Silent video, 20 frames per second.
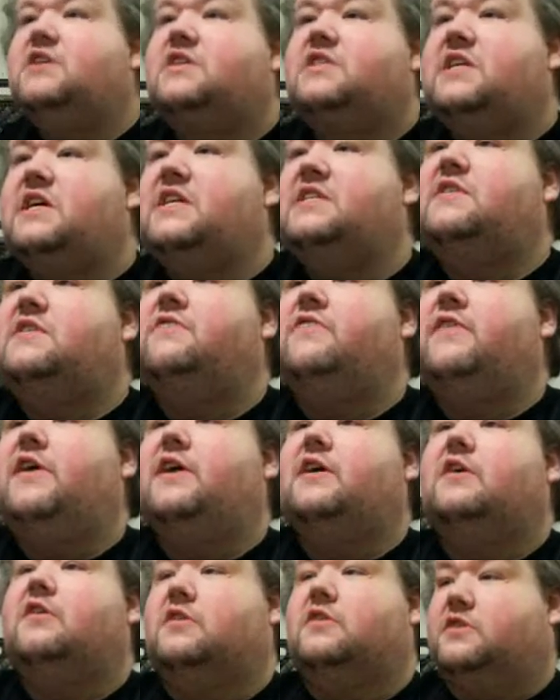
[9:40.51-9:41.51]
Steeds and
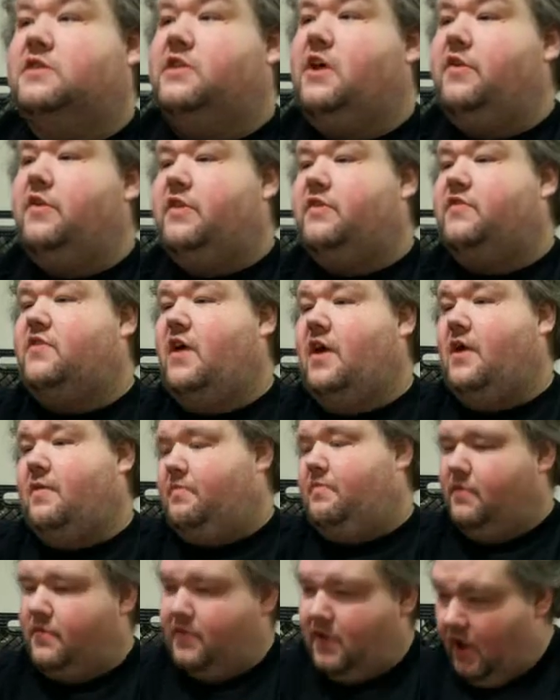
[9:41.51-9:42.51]
vehicles, they're the same.
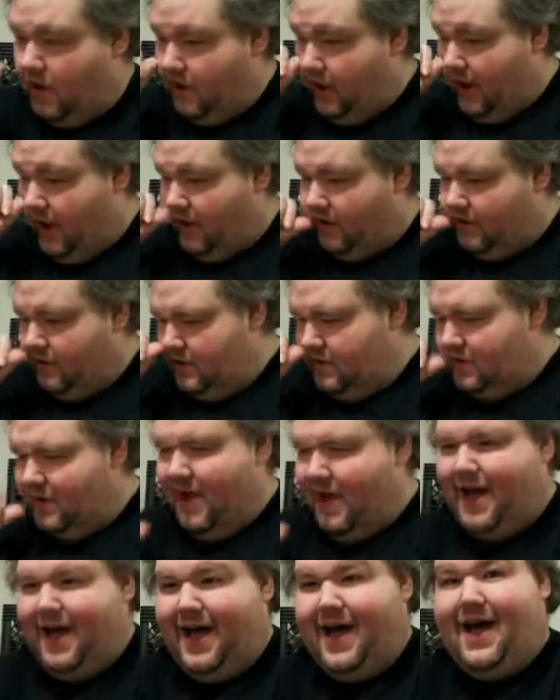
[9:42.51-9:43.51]
Okay.
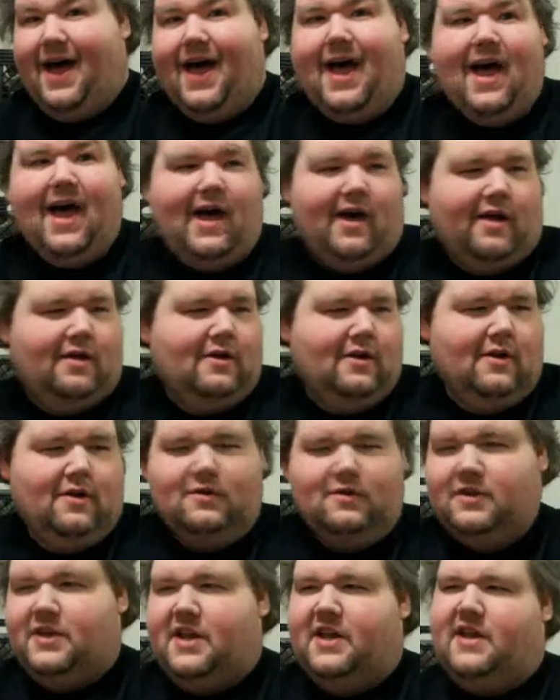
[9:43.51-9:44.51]
Okay.
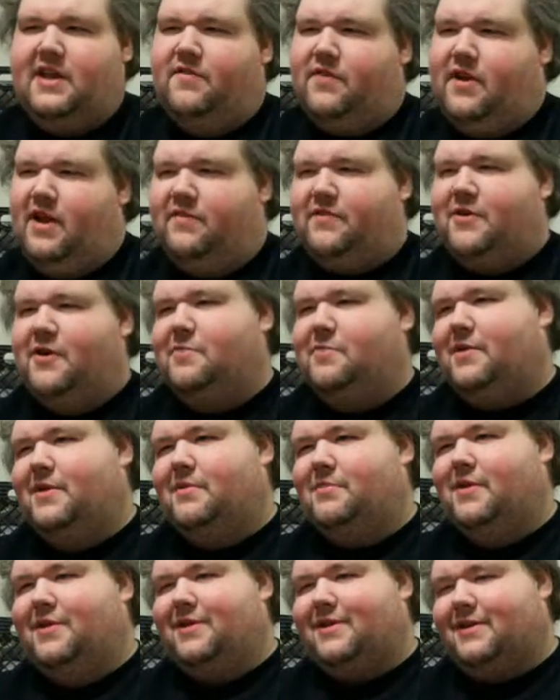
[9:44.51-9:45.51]
Okay. Didn't even have to open the
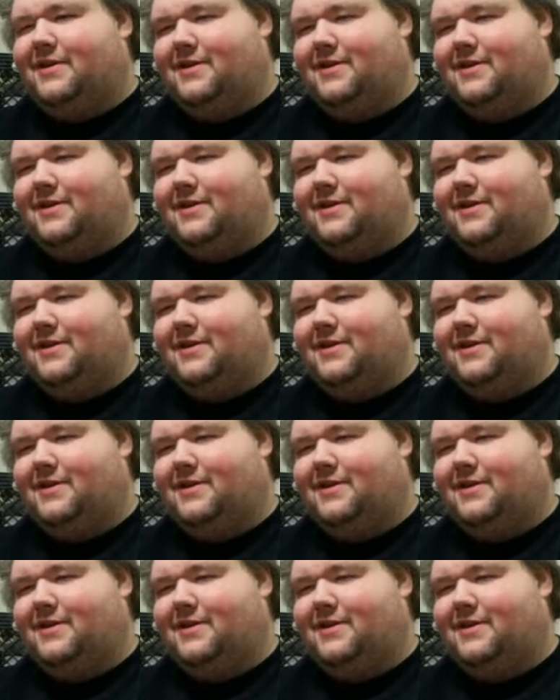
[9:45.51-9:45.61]
book.